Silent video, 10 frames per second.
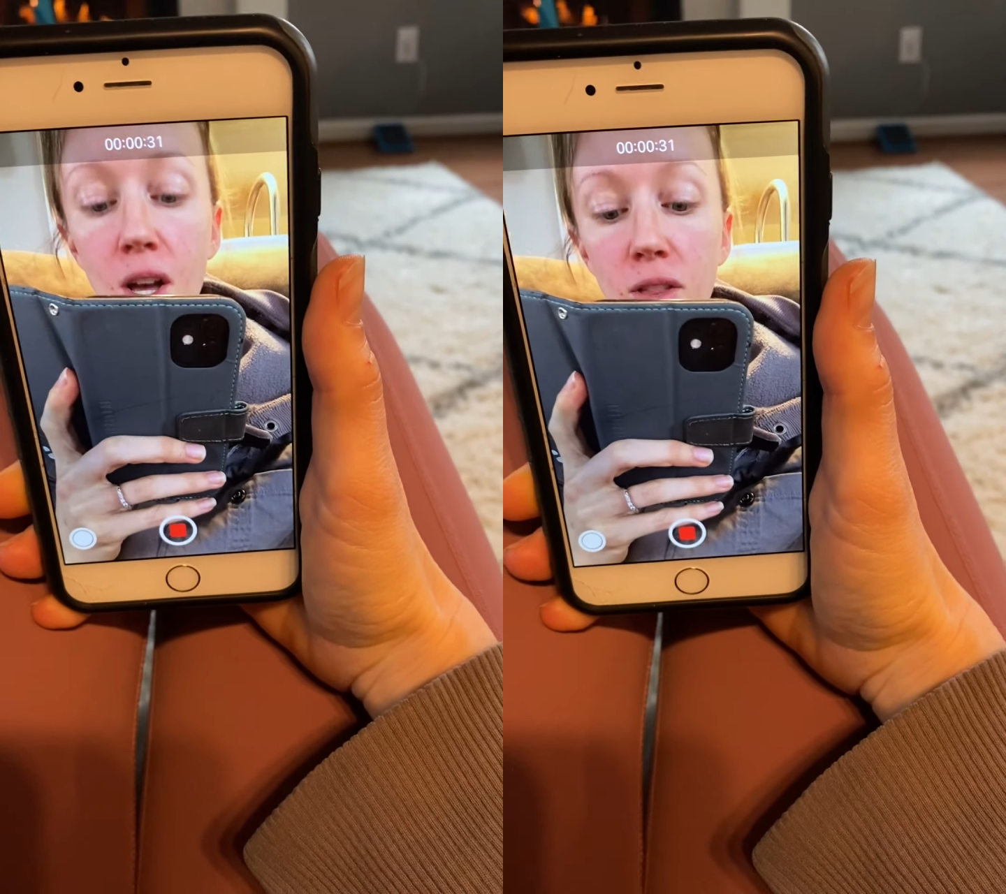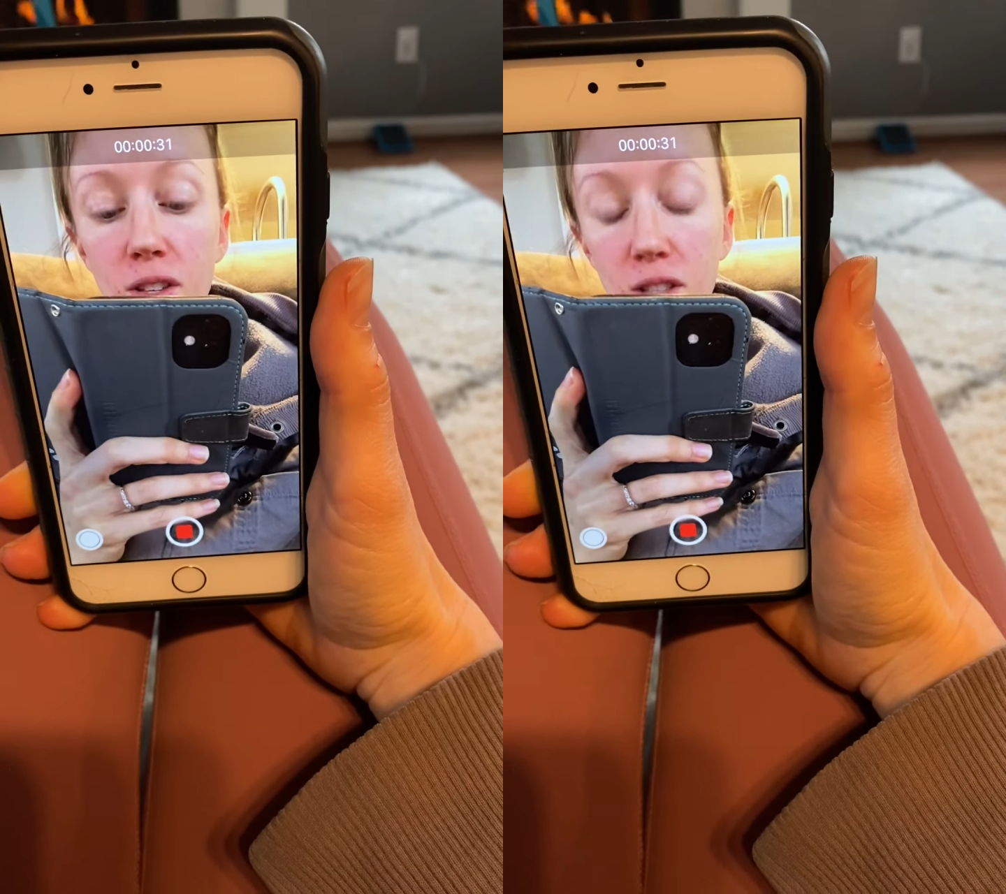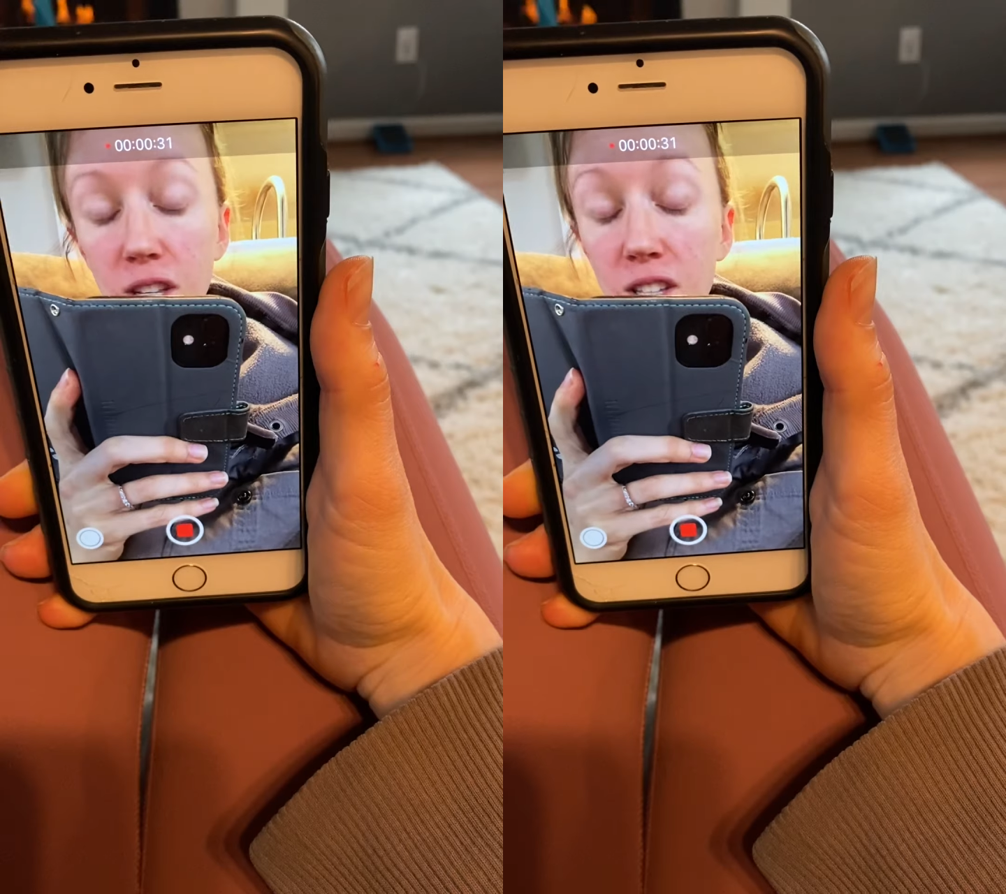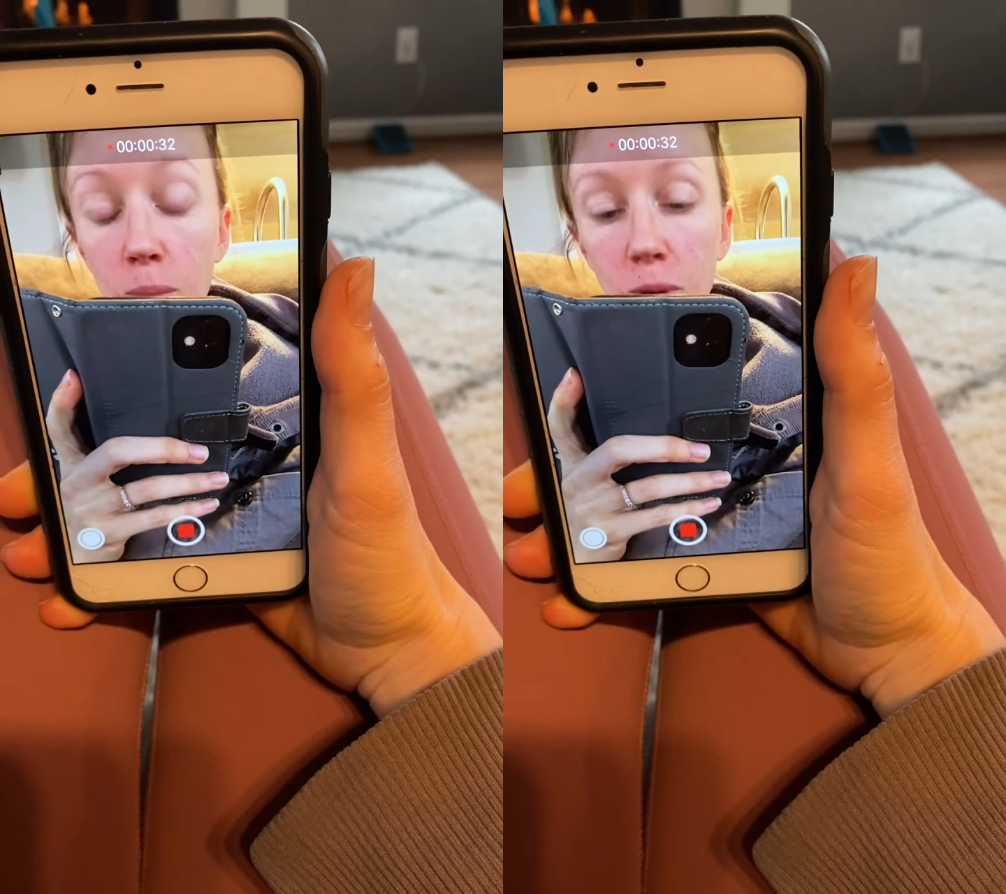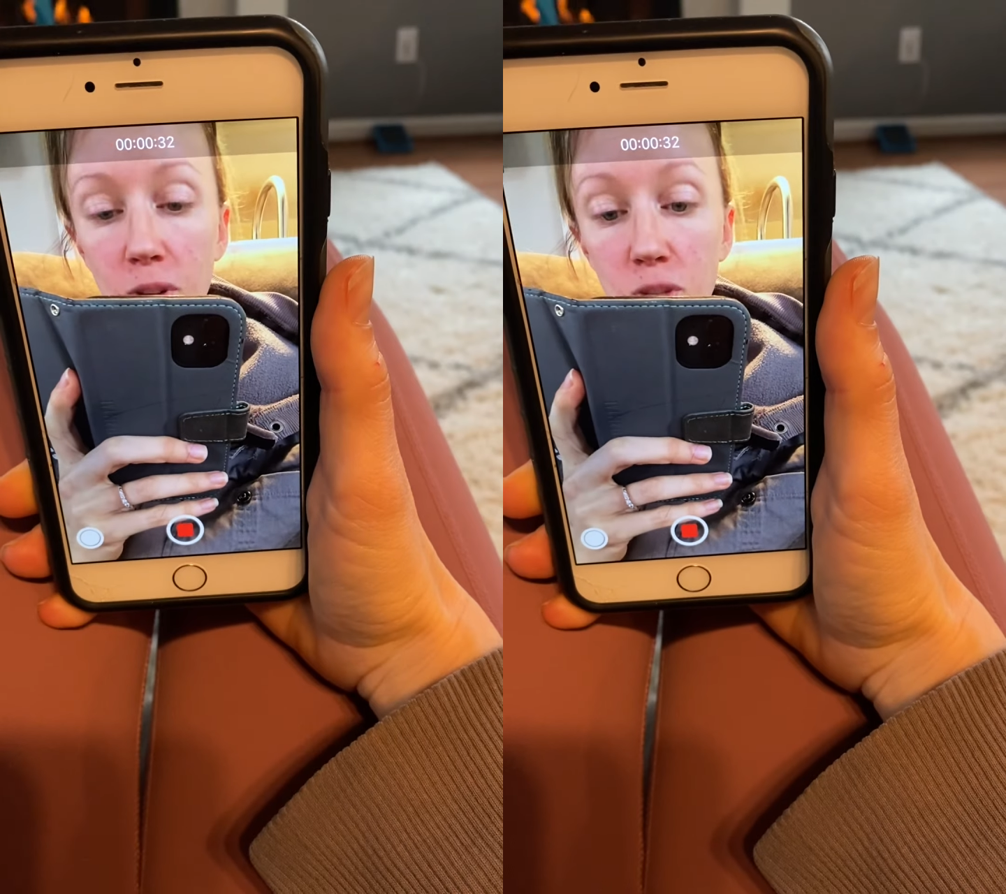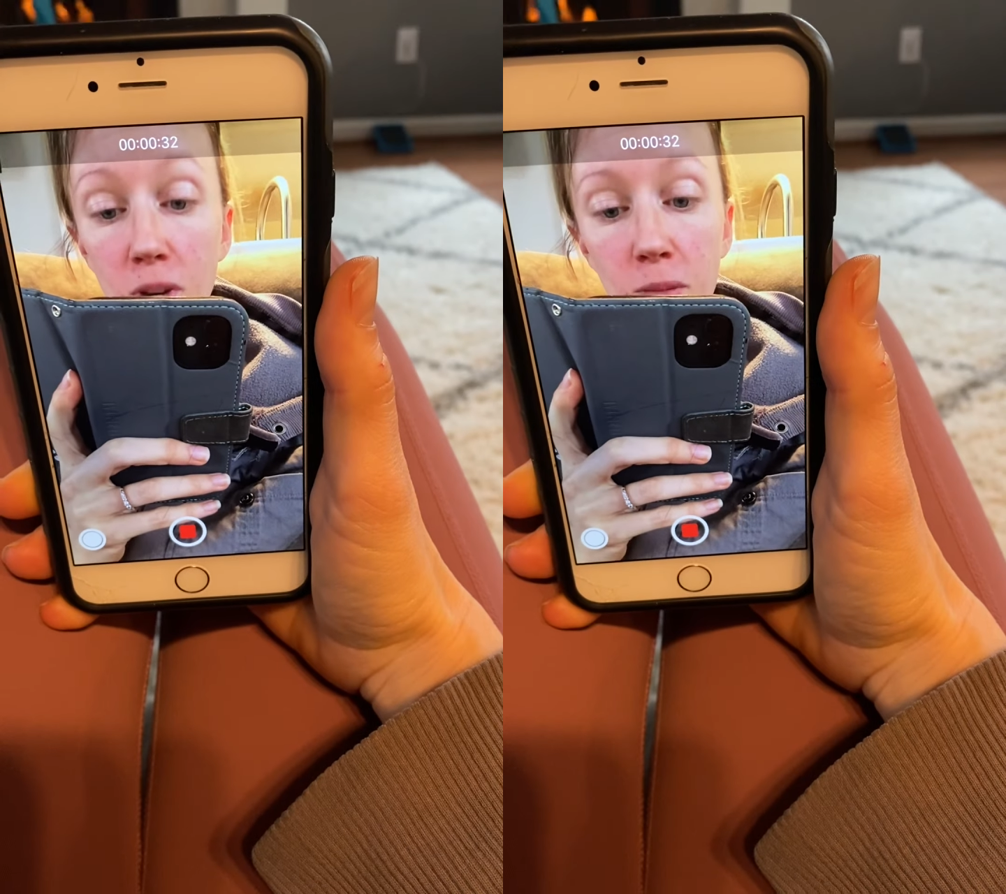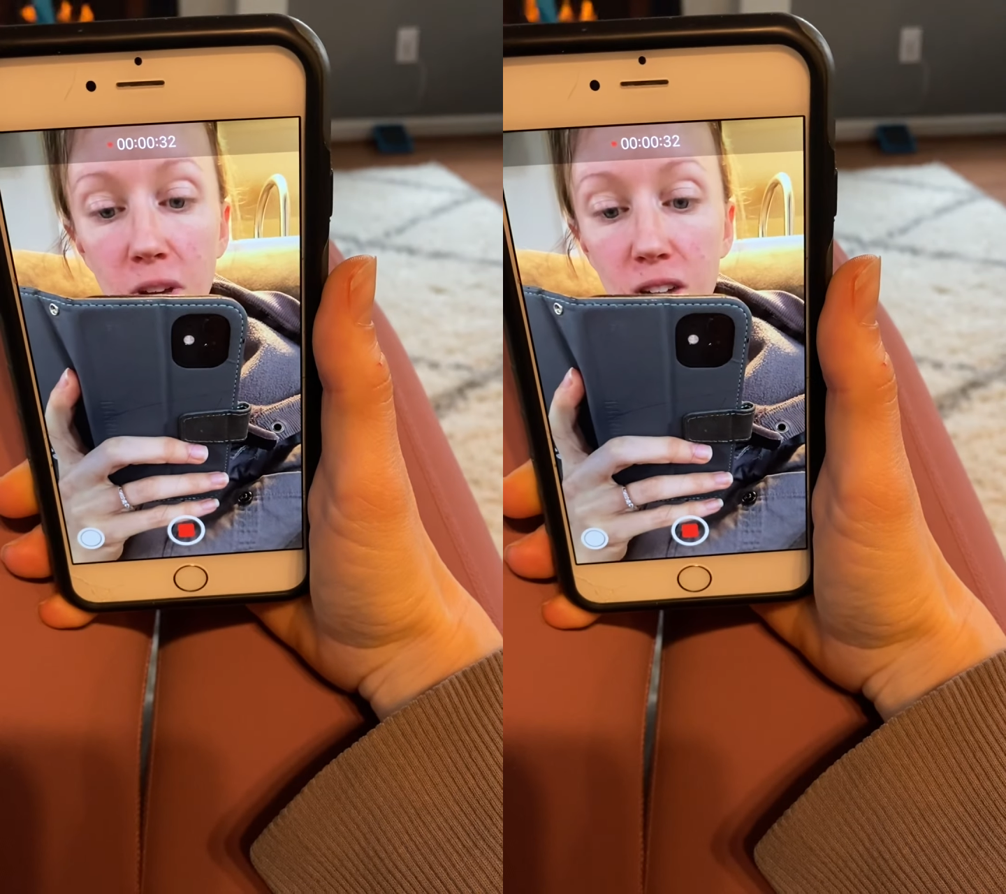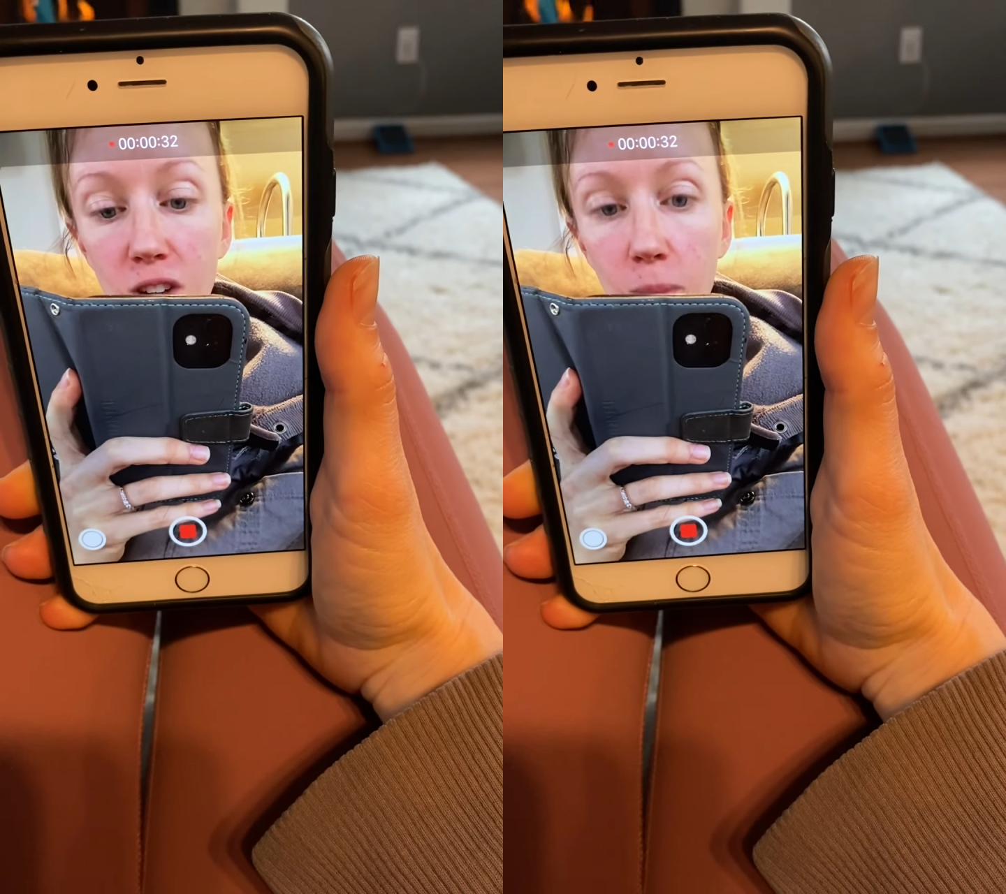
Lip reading: these supplements with me and taught